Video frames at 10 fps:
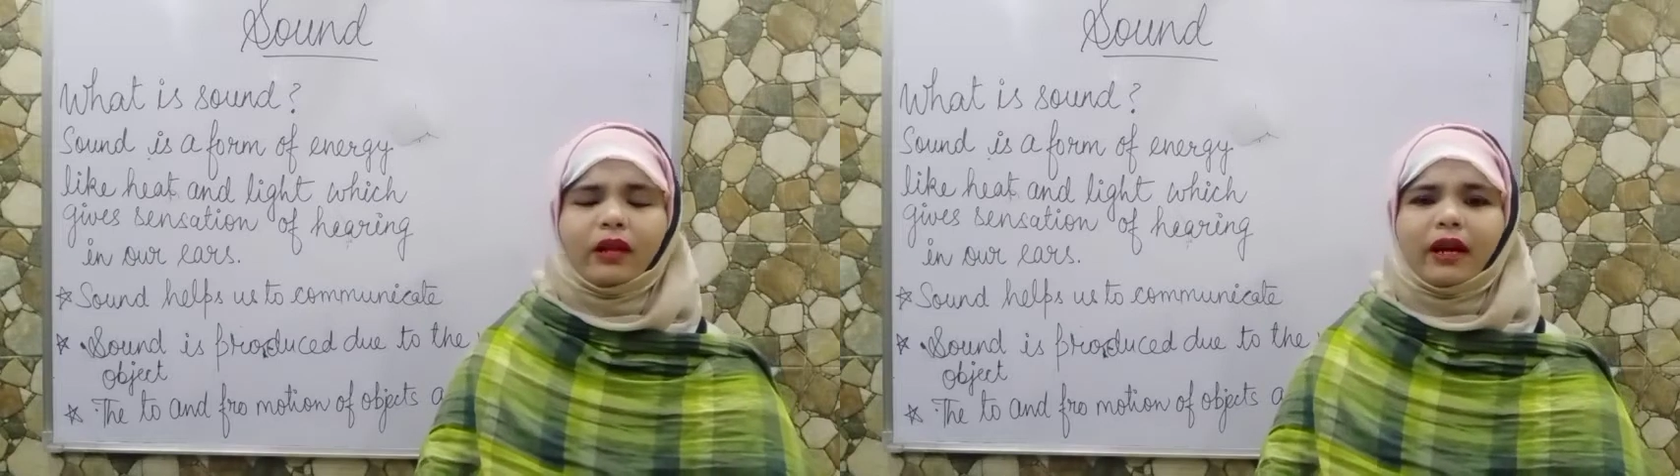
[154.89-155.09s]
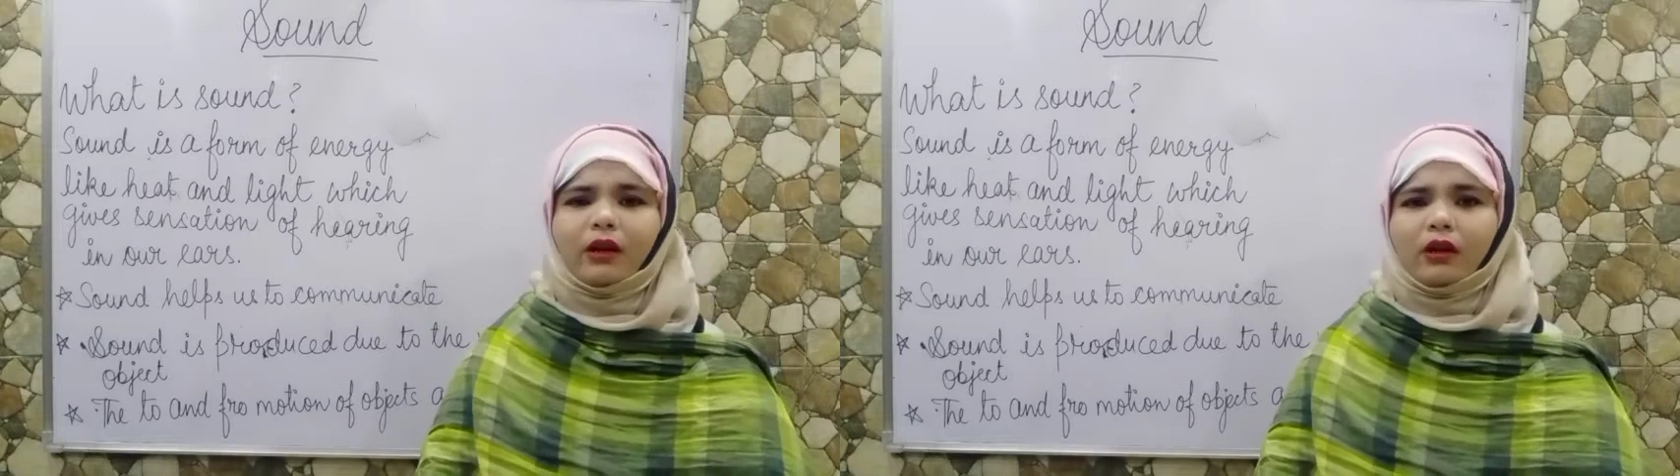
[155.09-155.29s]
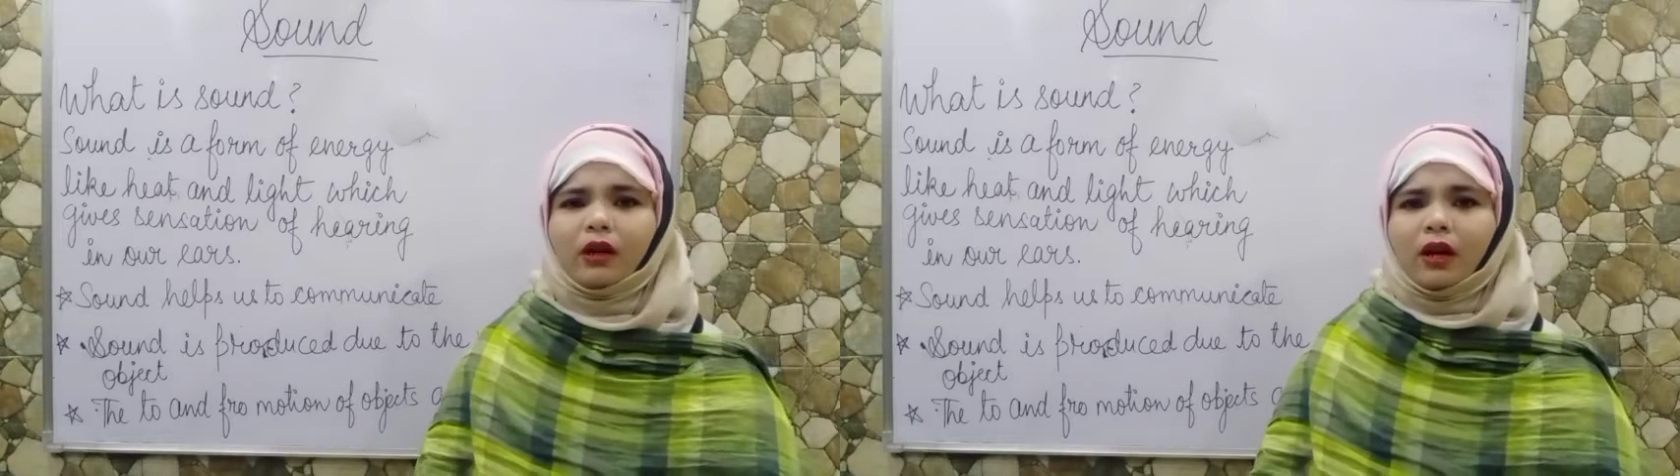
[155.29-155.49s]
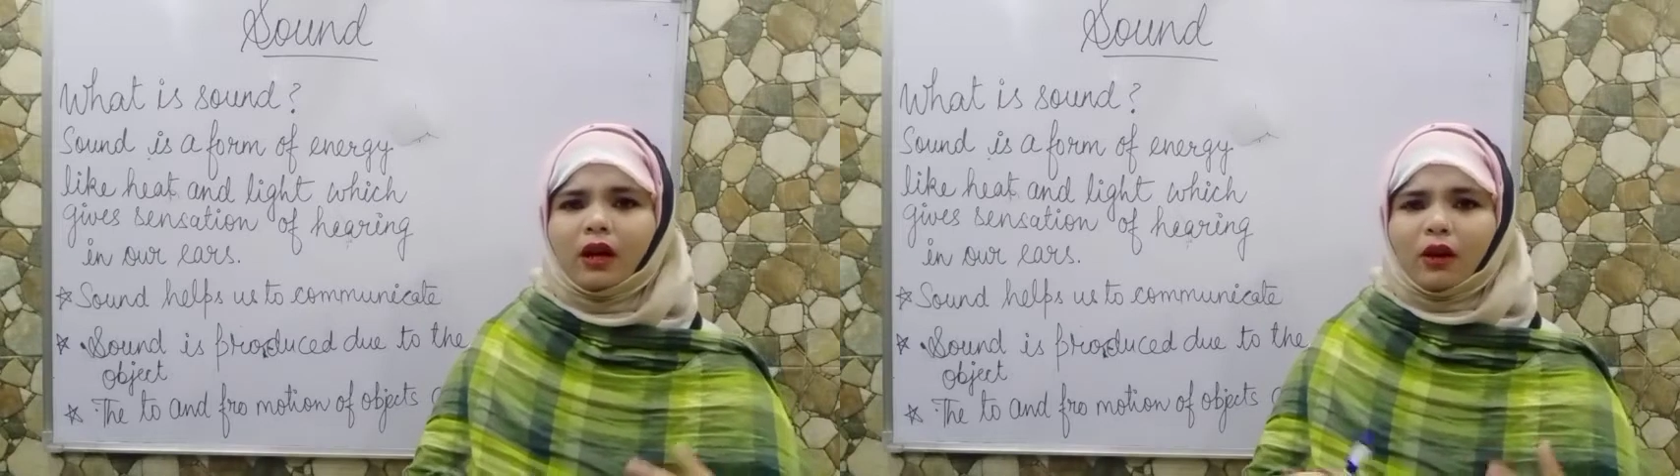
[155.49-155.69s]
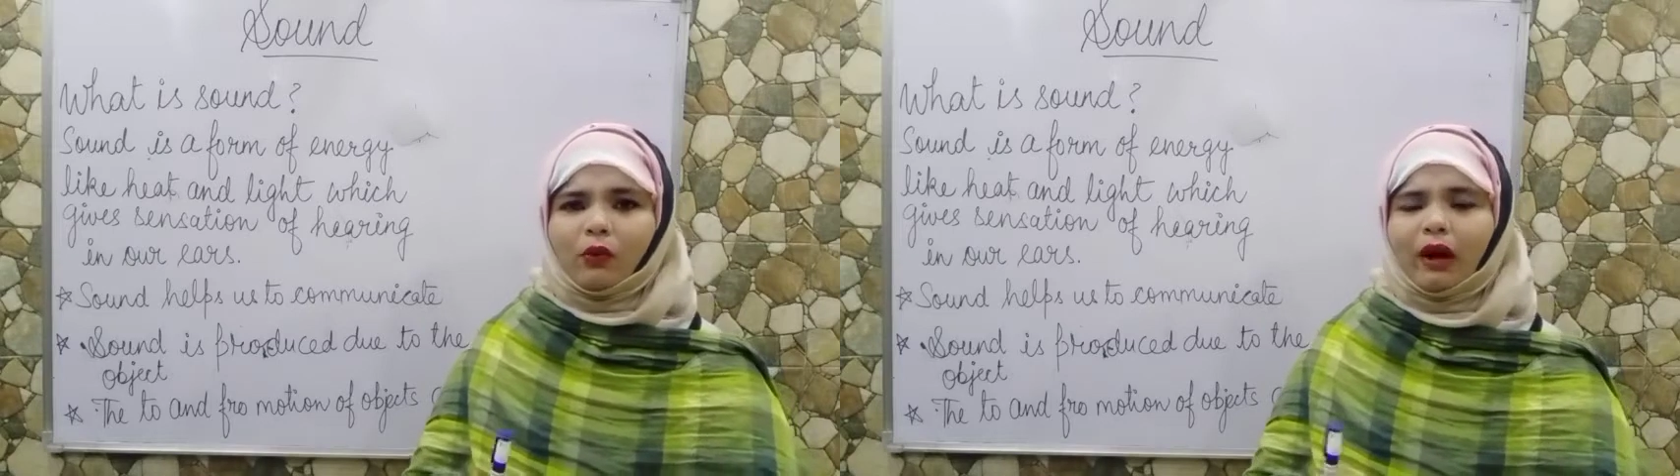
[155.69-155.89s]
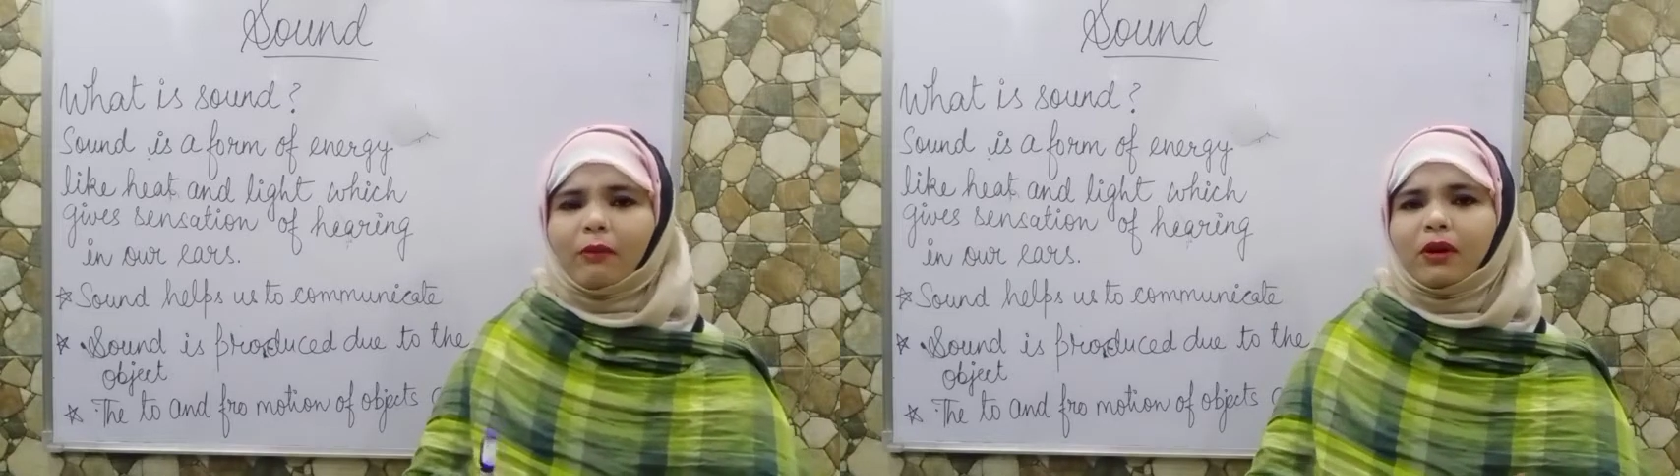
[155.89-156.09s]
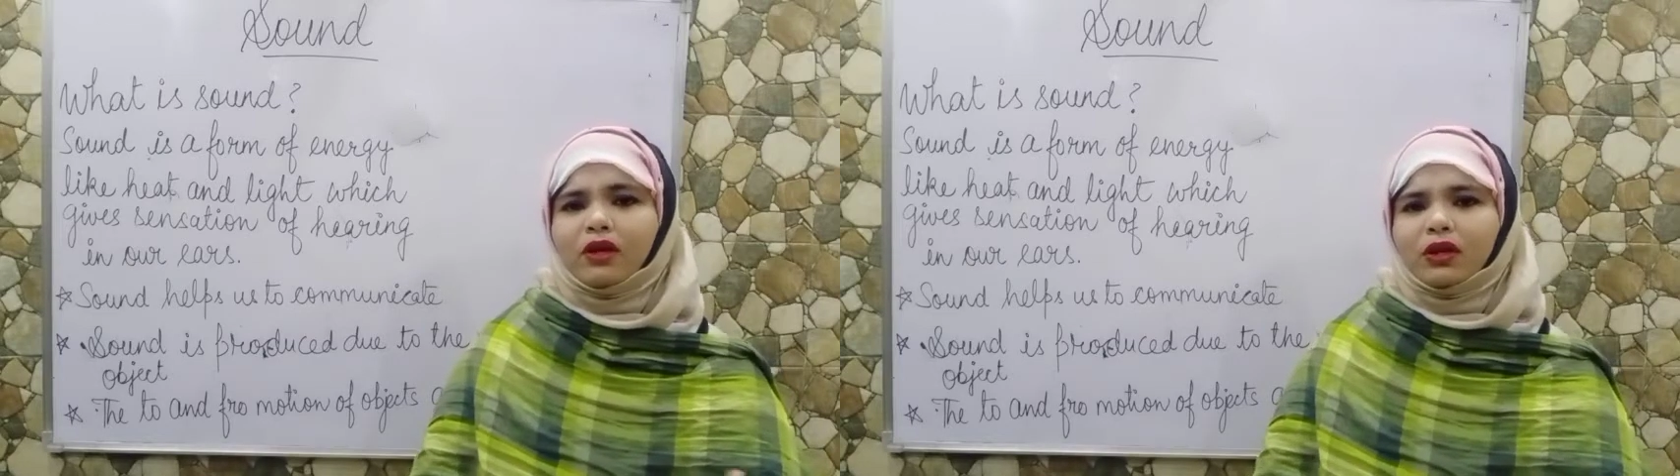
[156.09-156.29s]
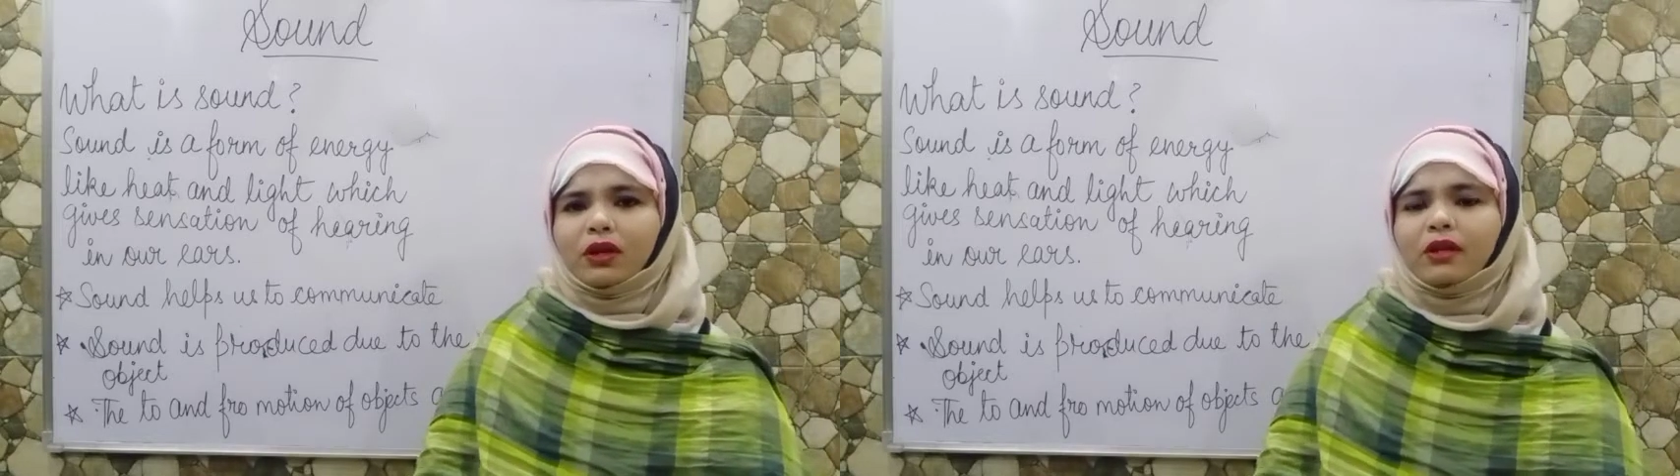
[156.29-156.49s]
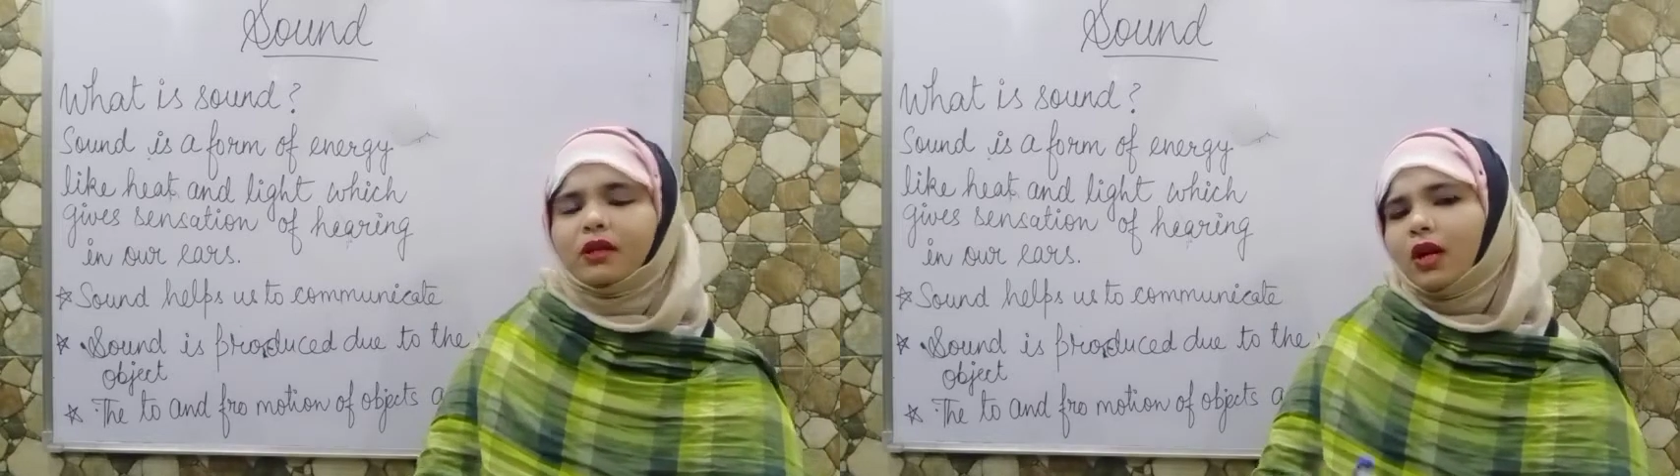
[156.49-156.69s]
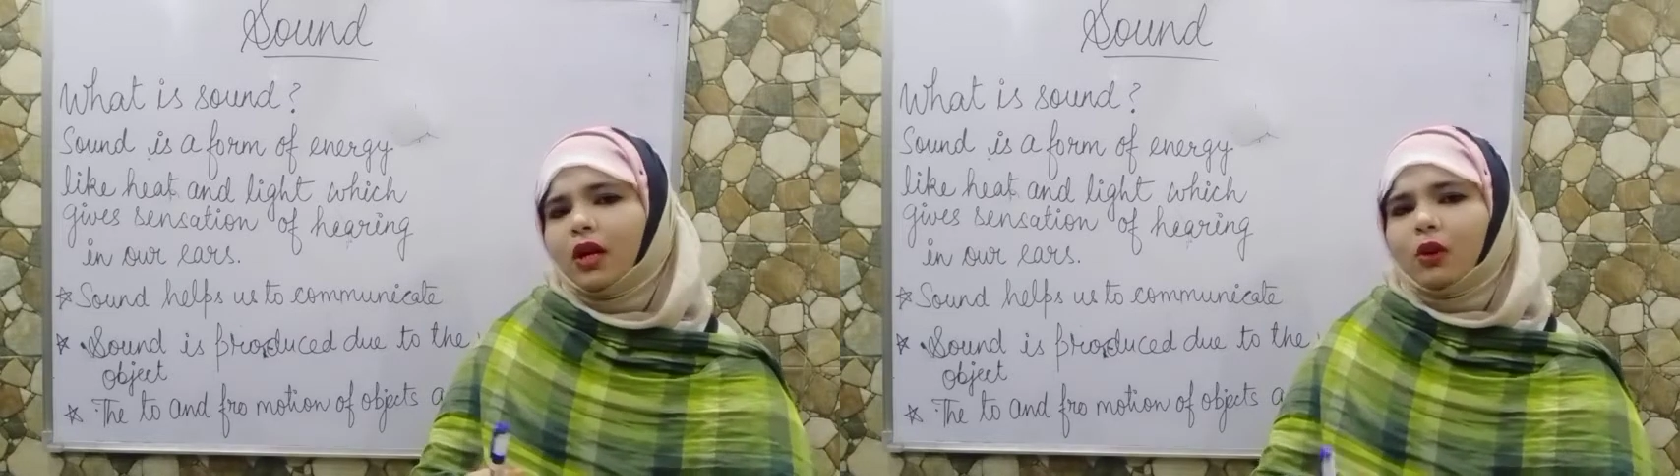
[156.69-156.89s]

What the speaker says: that vibrations.